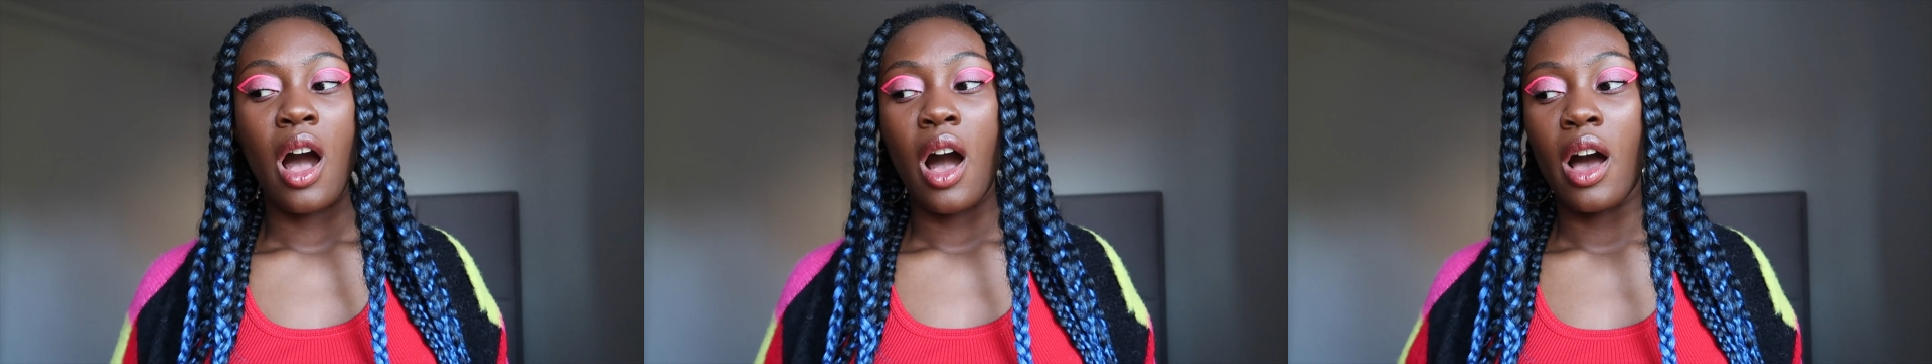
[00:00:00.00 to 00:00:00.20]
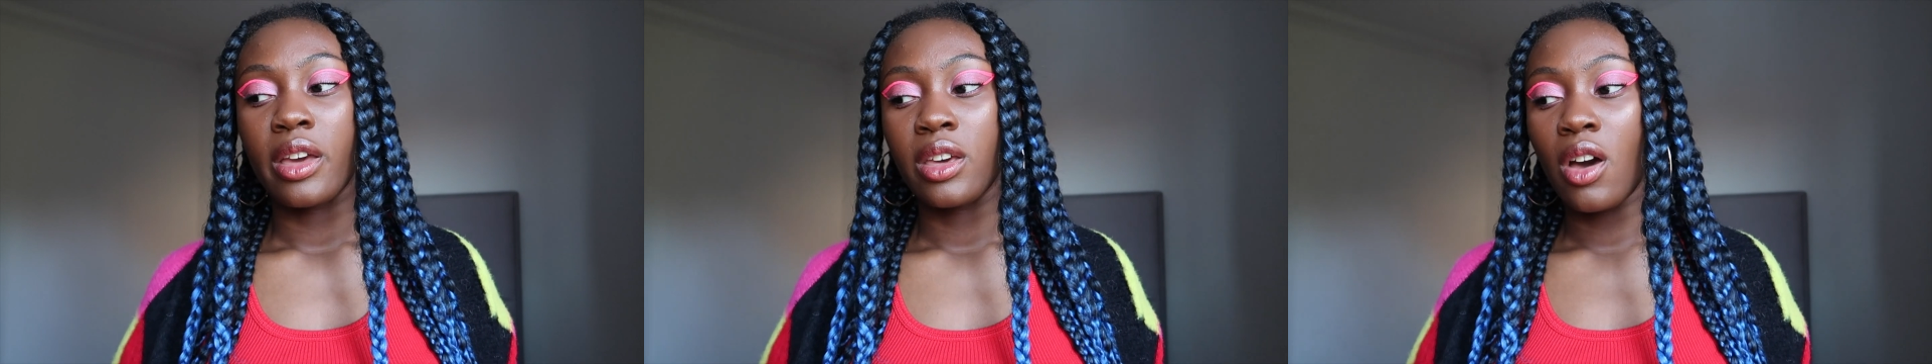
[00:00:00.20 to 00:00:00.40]

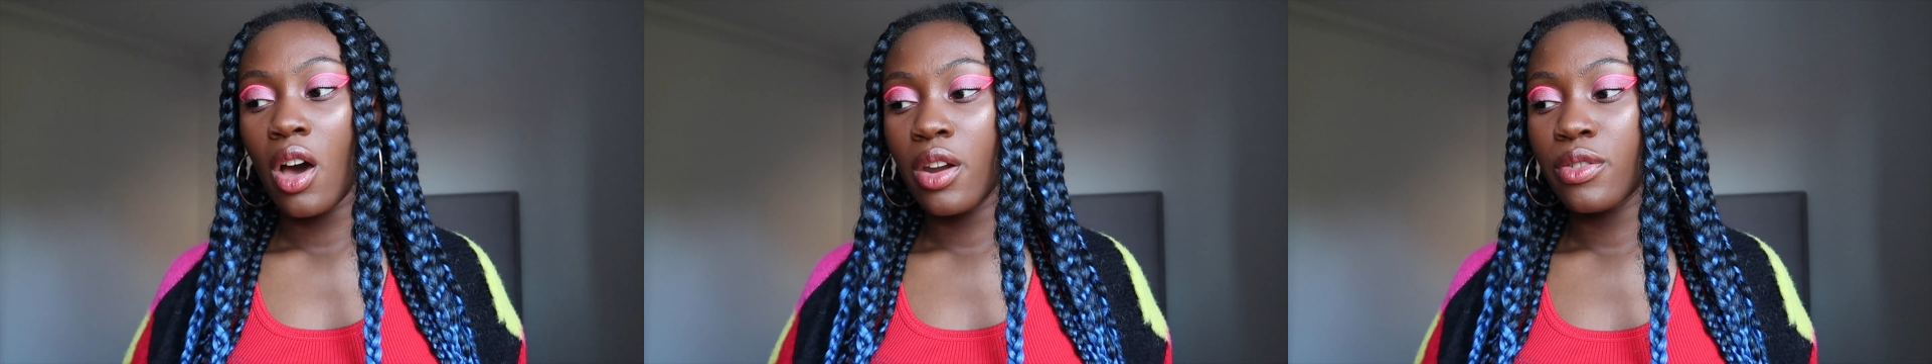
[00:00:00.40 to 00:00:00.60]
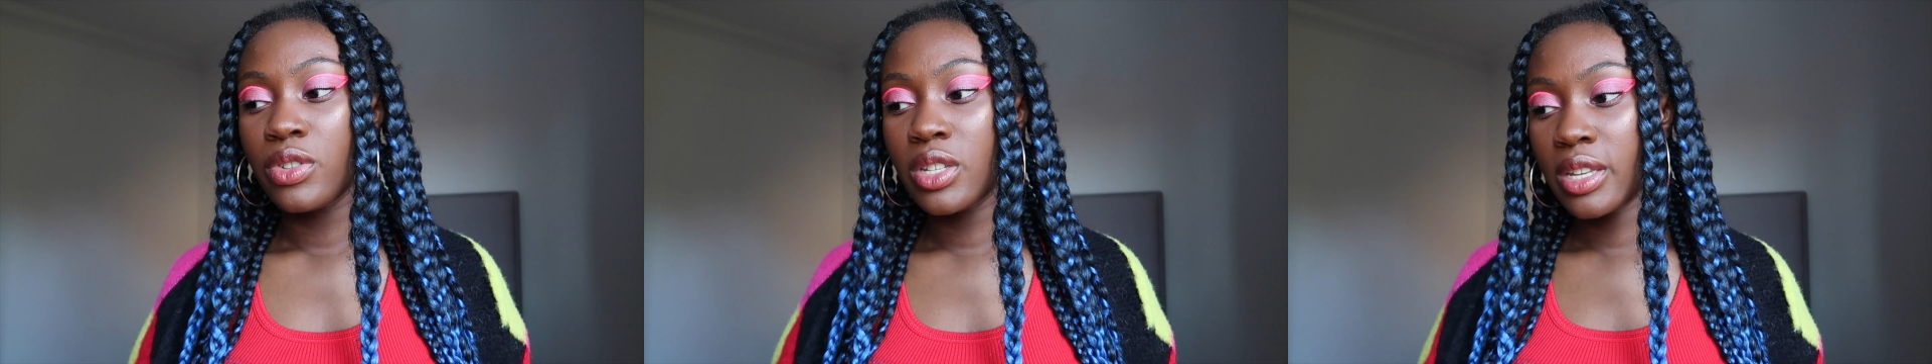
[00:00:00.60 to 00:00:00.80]
I
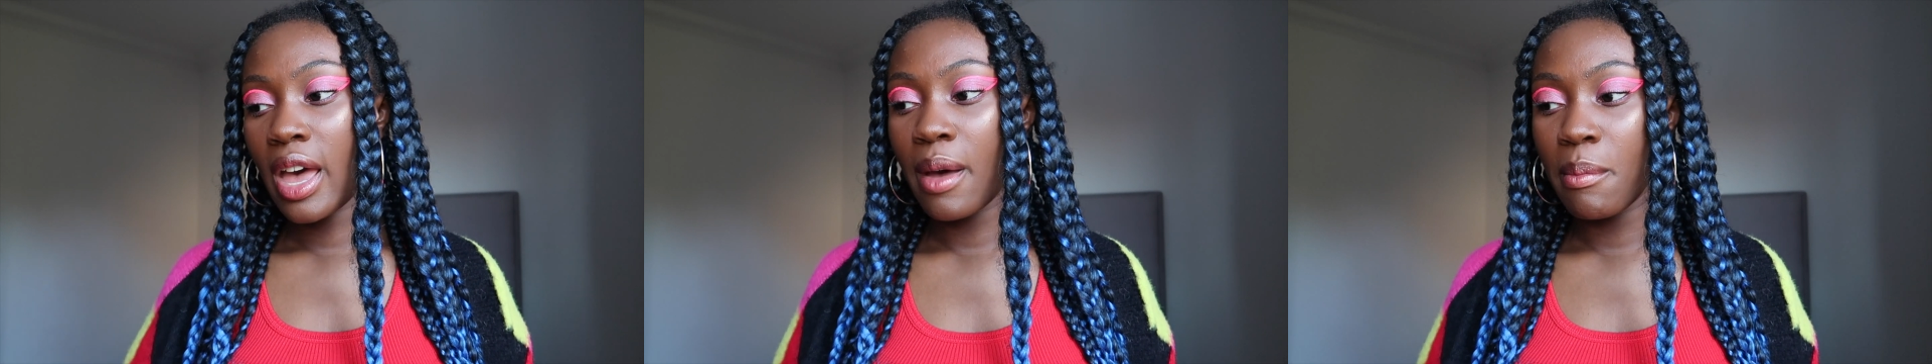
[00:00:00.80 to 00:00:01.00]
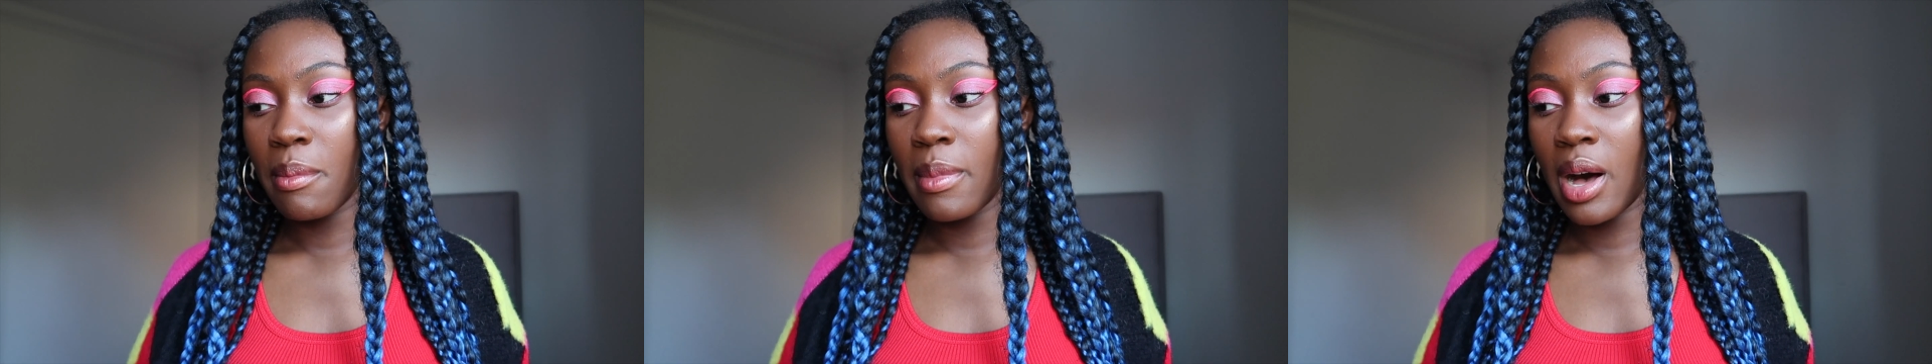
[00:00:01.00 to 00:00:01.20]
kind of
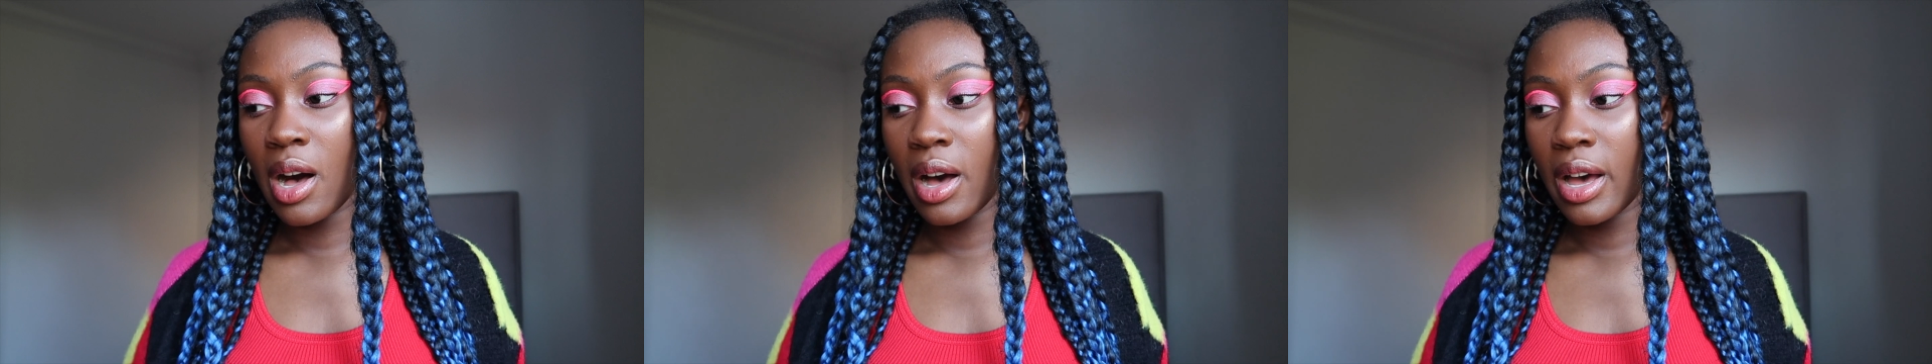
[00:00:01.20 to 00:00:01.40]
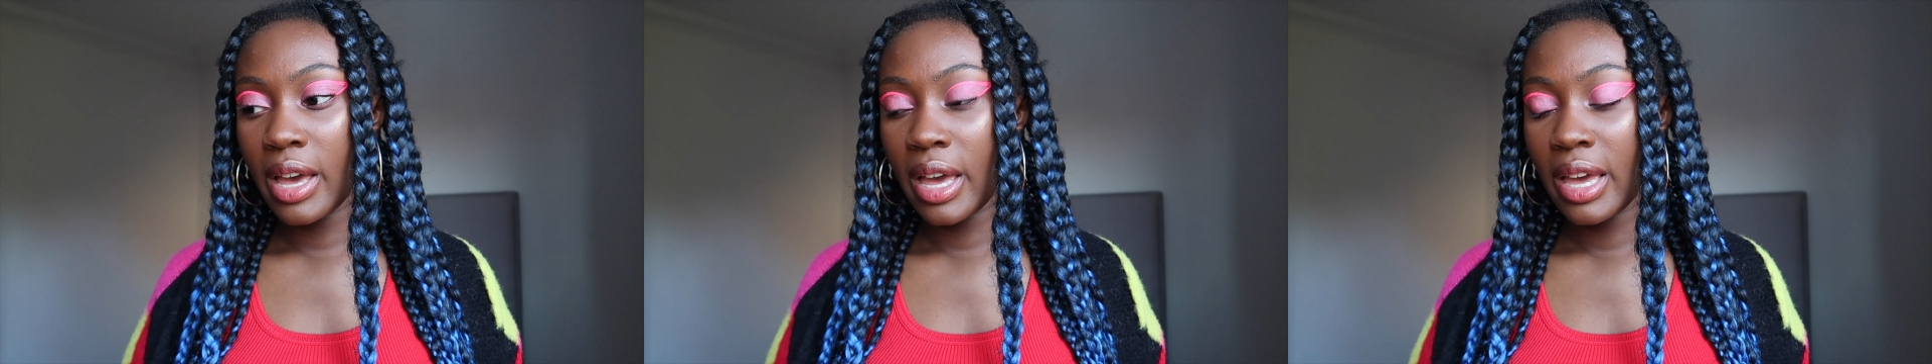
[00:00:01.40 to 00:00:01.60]
set
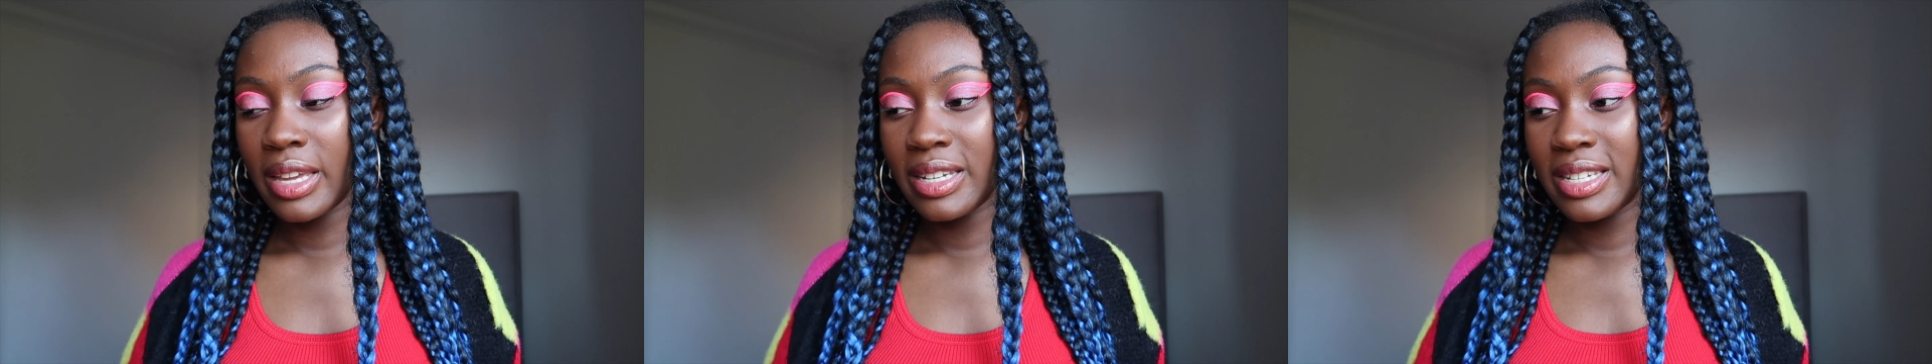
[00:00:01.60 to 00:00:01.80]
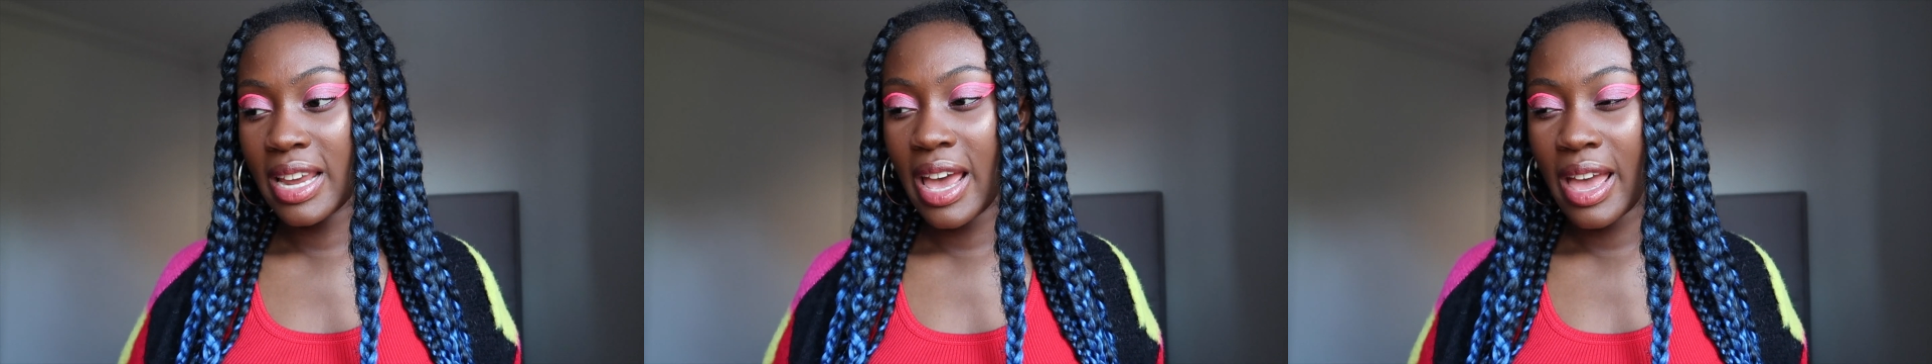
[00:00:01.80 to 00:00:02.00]
my
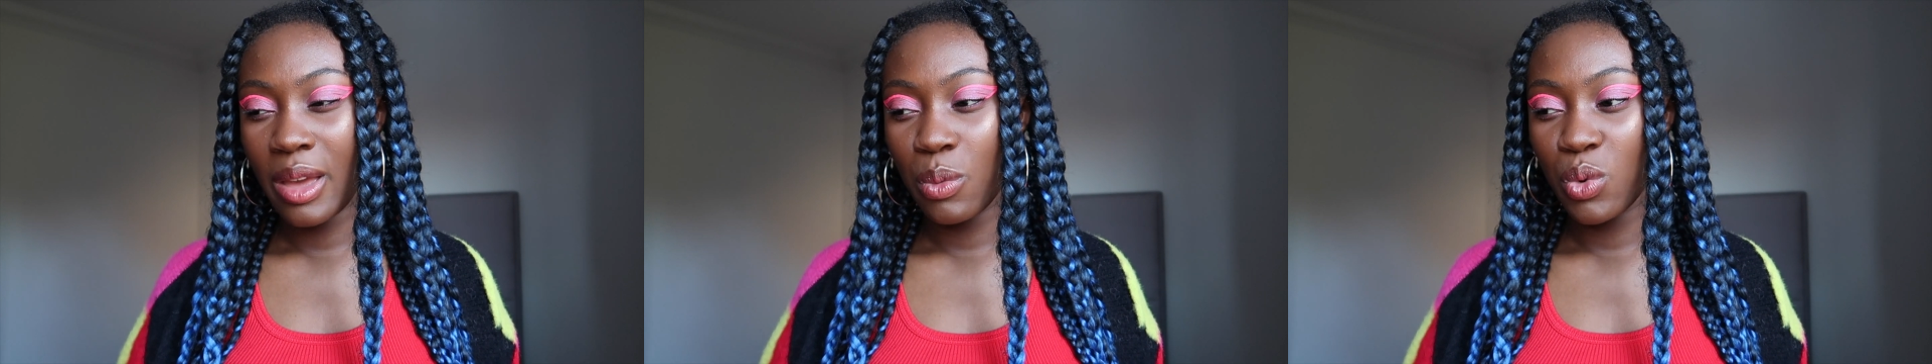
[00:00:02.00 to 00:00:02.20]
day,